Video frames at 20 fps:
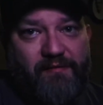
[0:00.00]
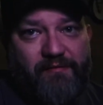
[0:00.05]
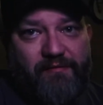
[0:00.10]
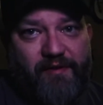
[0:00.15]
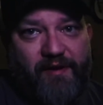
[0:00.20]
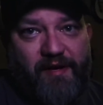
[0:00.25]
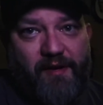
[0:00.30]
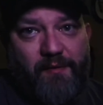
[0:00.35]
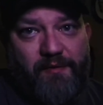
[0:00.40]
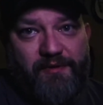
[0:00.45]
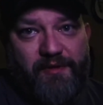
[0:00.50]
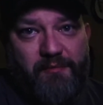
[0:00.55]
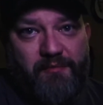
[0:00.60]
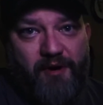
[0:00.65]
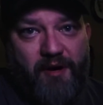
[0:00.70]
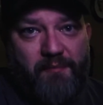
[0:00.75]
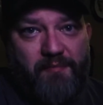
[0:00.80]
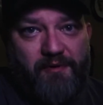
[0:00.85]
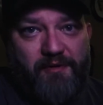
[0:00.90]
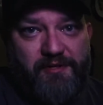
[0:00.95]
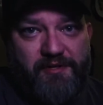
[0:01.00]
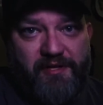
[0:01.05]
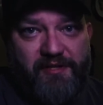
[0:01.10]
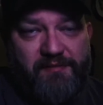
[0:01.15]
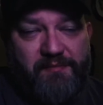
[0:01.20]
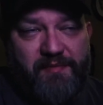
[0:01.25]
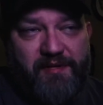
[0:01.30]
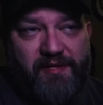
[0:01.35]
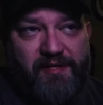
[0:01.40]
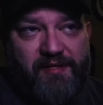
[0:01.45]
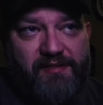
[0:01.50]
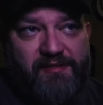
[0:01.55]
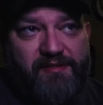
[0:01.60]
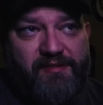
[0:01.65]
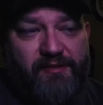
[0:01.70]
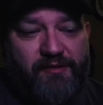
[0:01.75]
find out what the proper adjustment is.